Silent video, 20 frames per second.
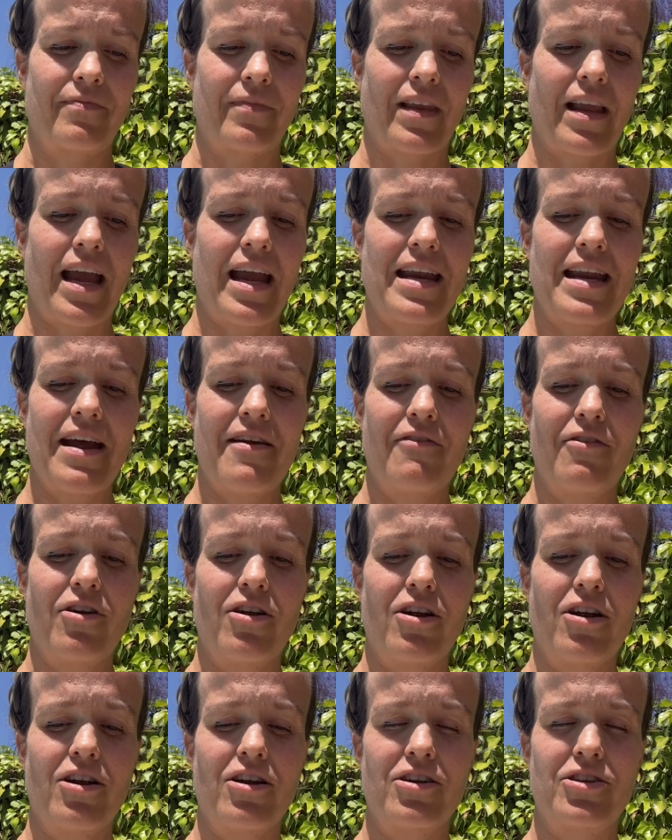I
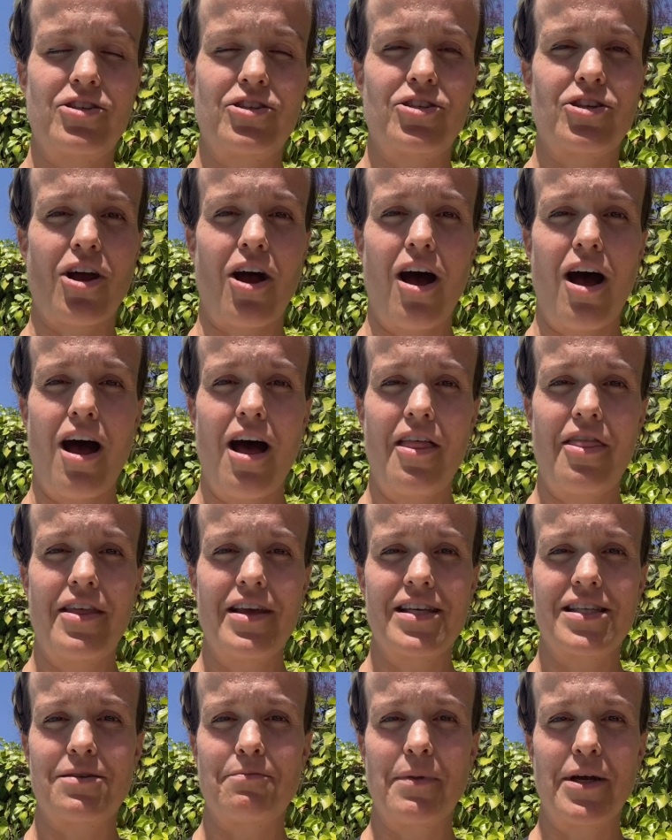never saw
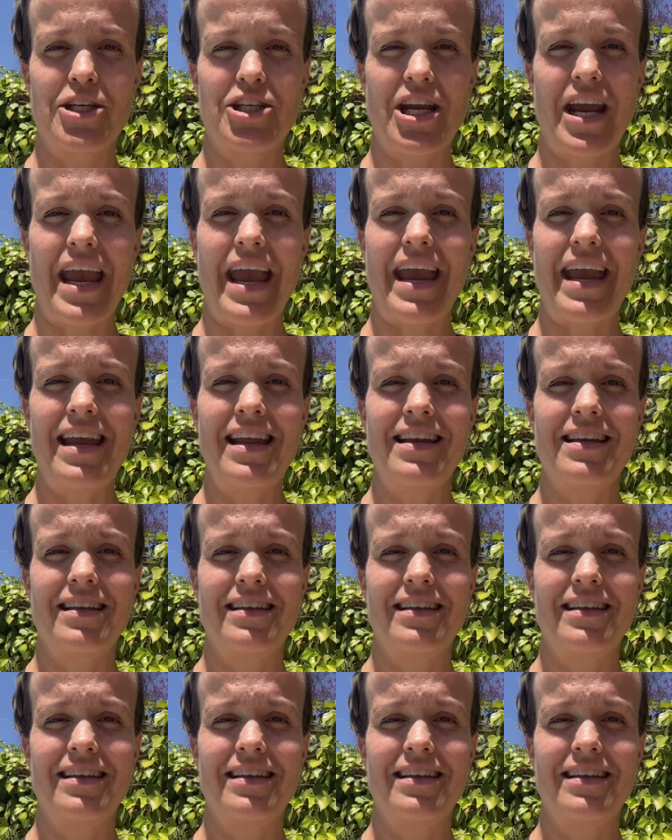this much hate.